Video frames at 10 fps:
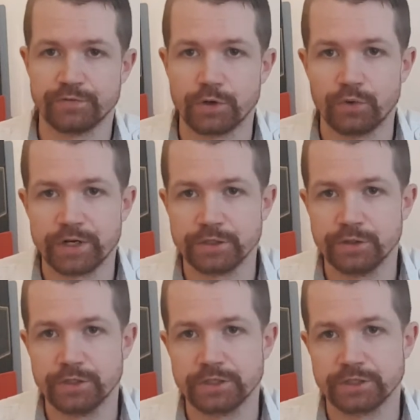for why you
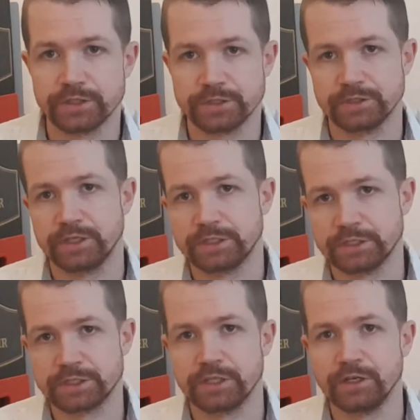do it is that
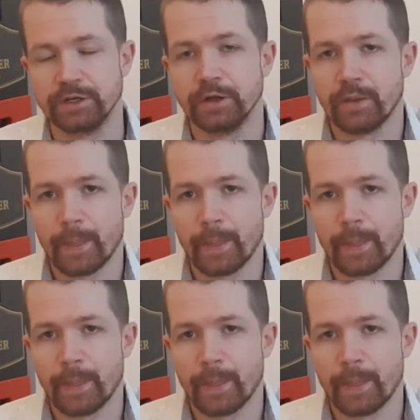it's gonna